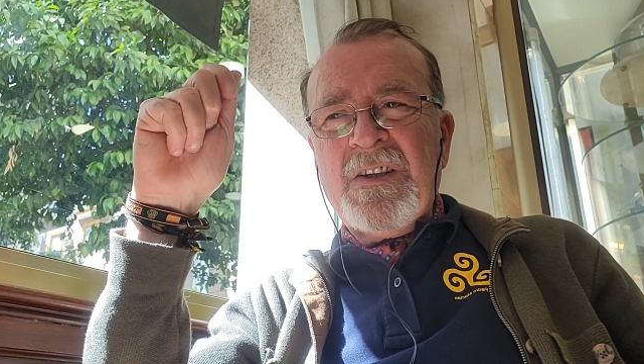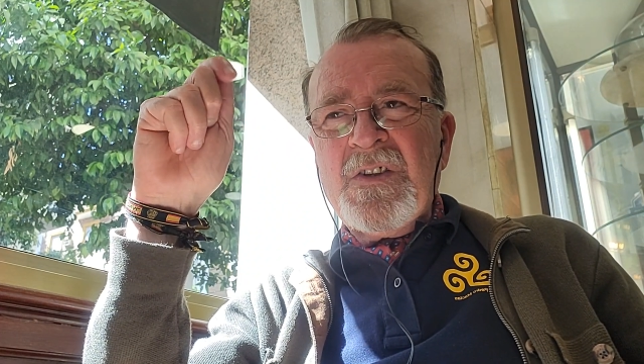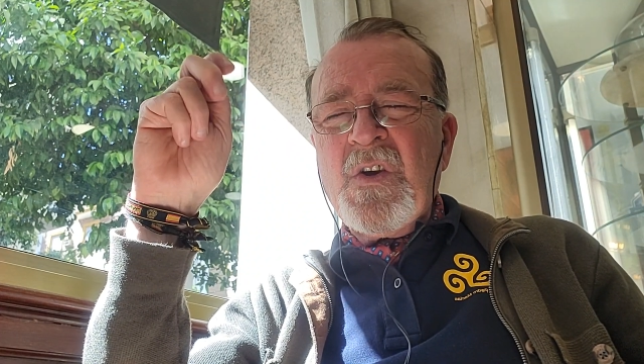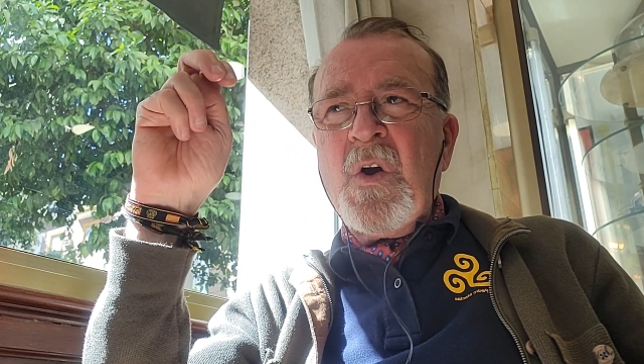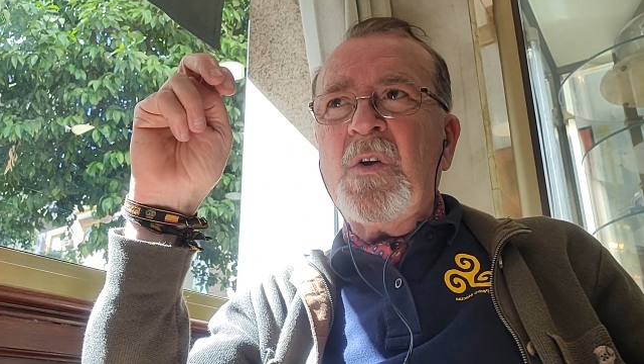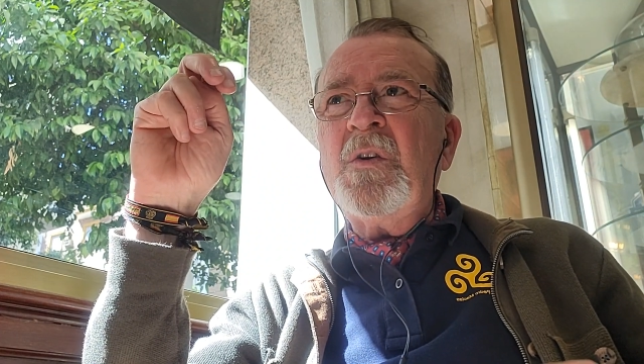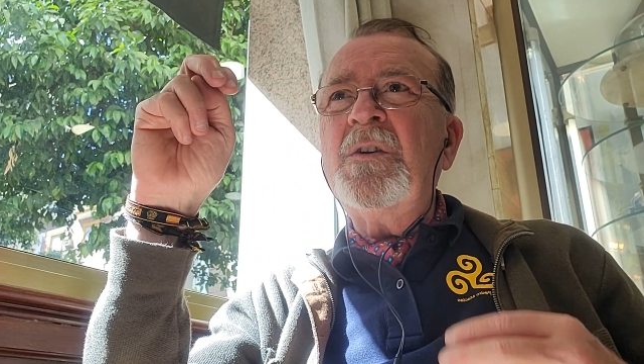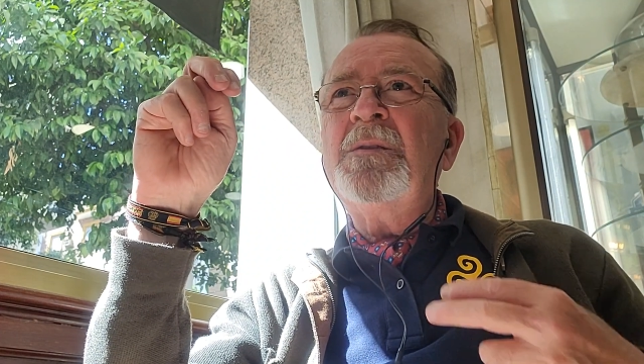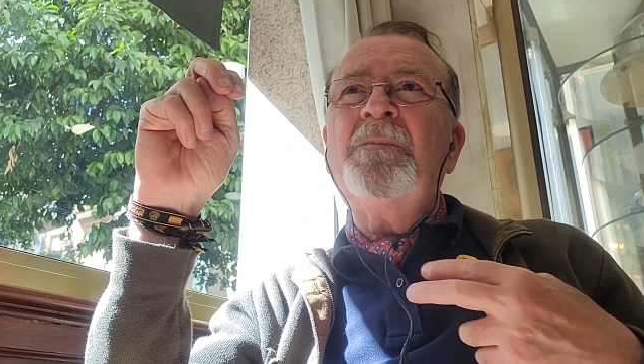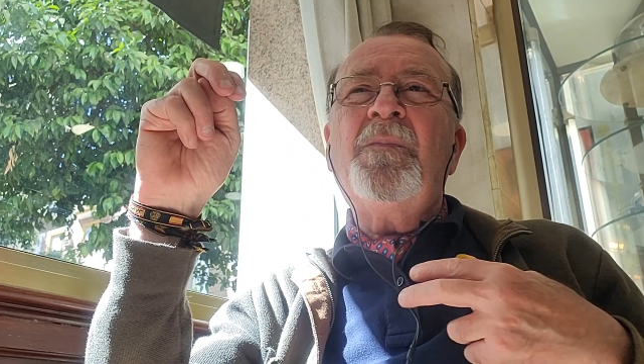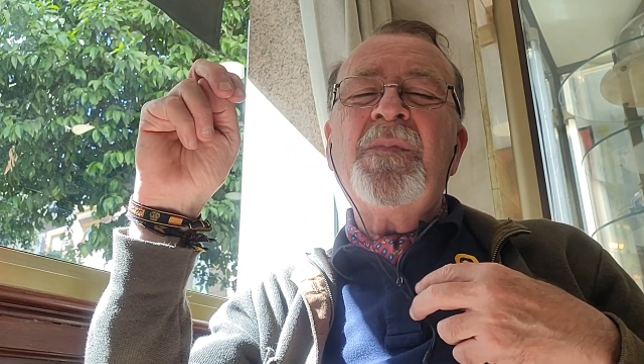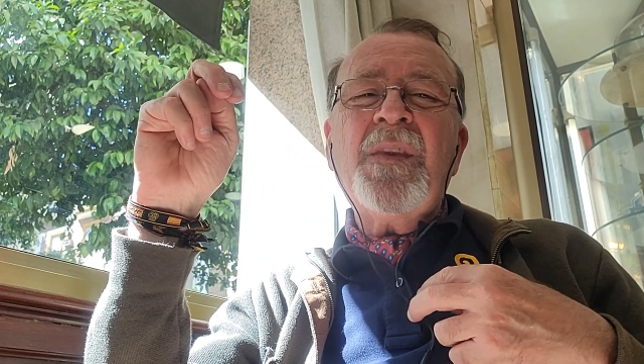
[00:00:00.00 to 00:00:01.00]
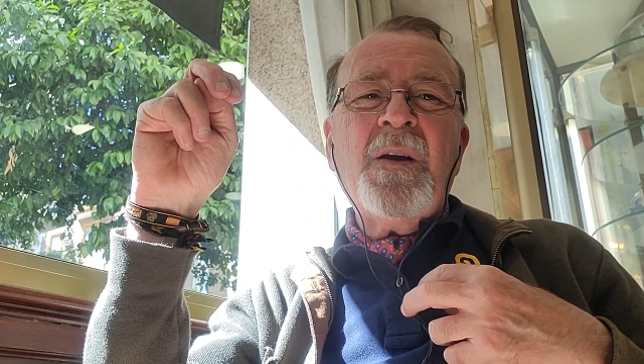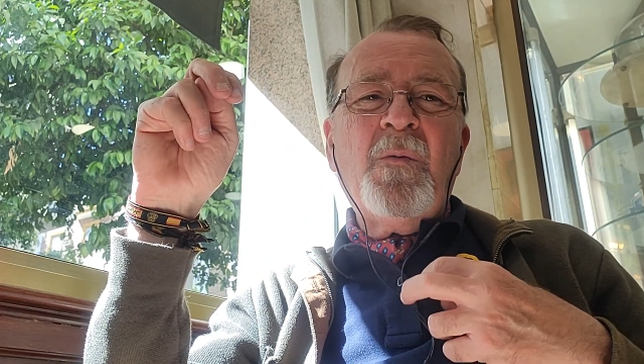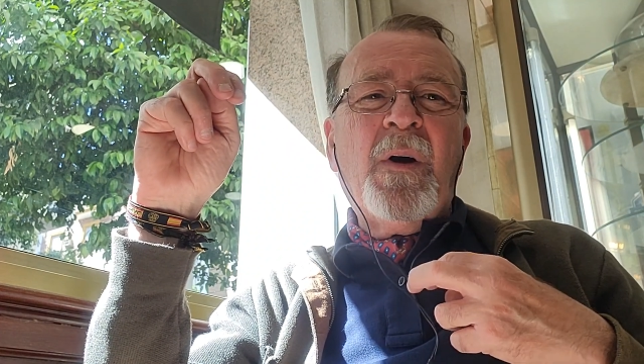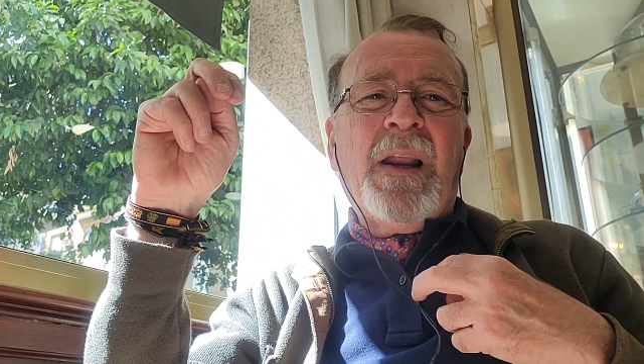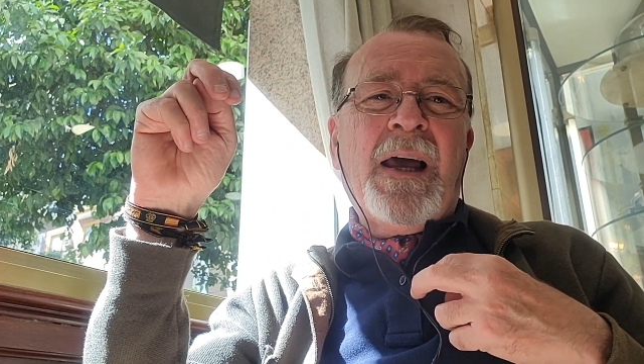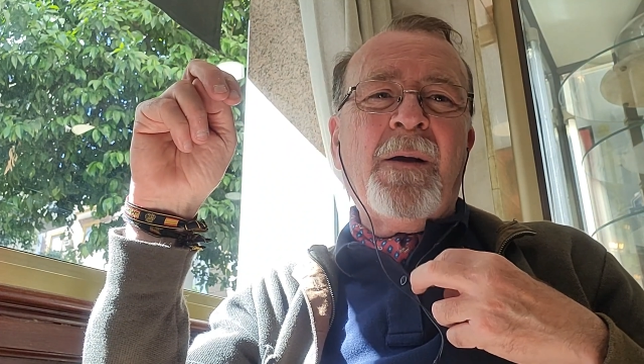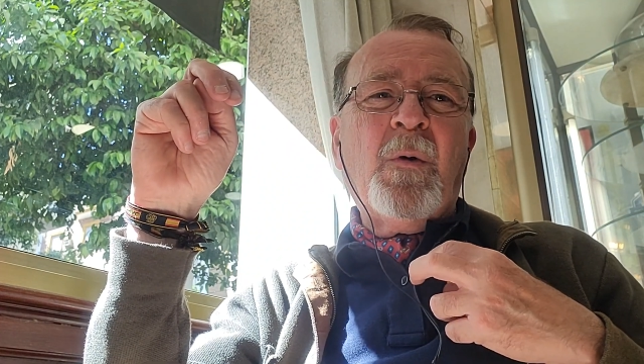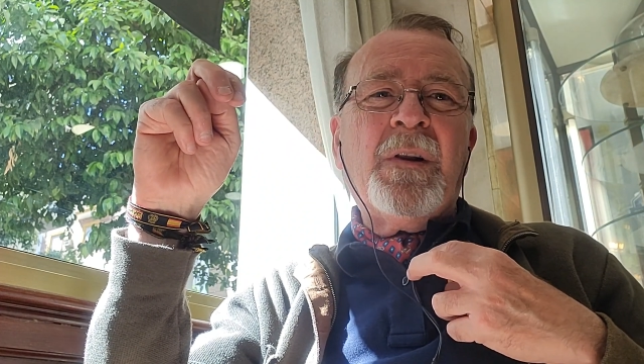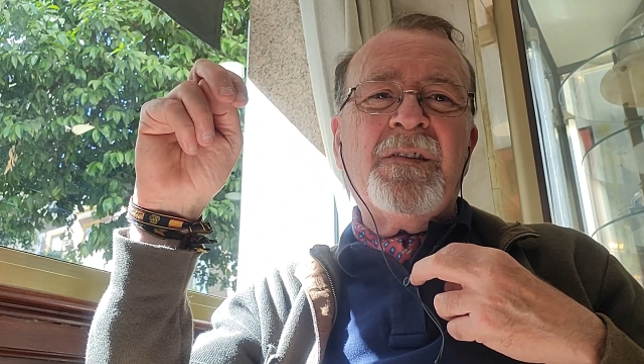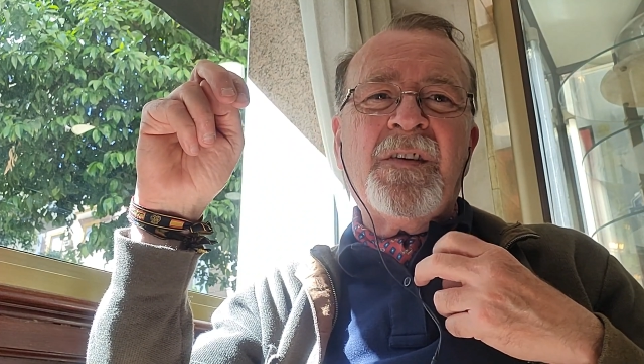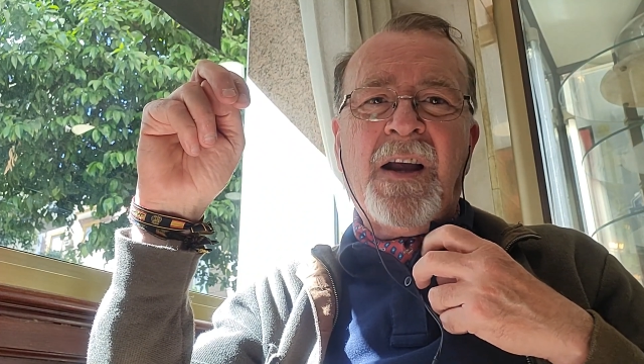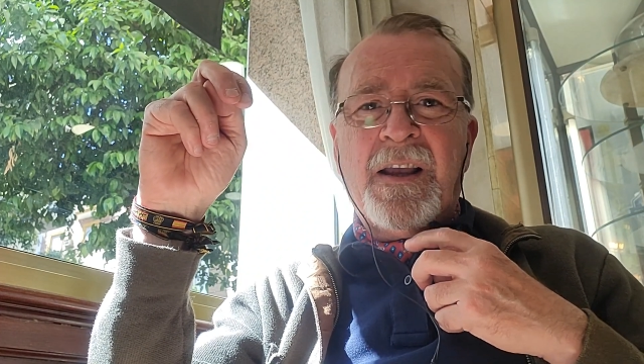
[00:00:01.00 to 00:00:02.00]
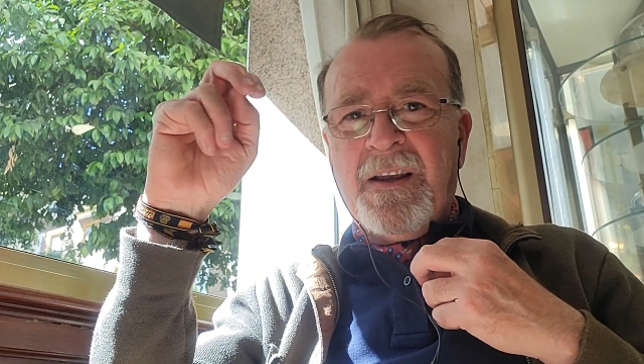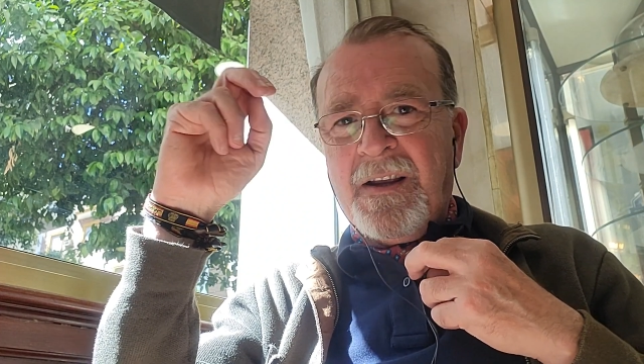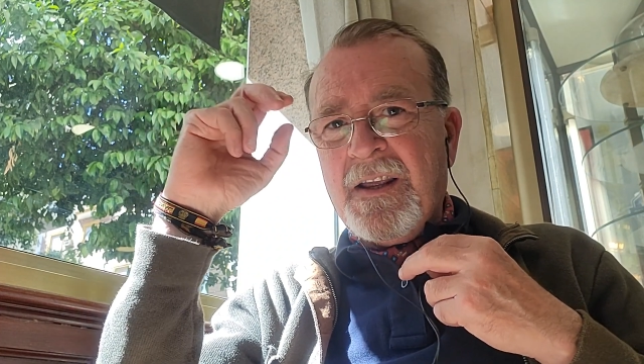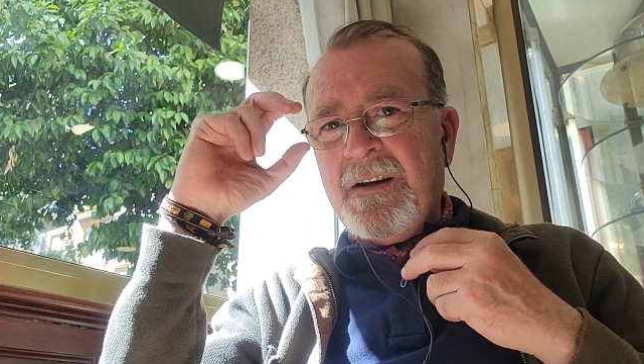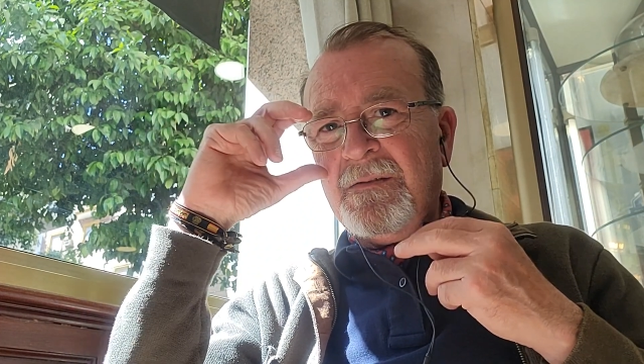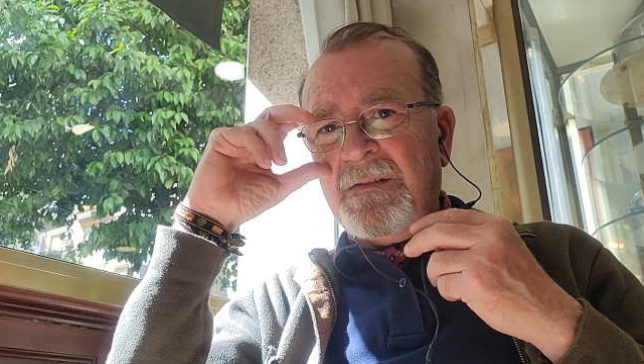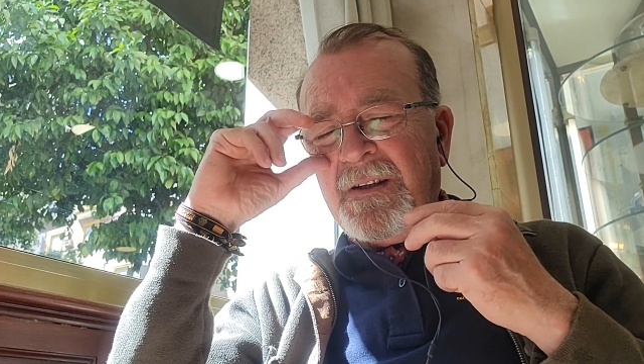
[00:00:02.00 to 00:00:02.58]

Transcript: song. Well, I will try again.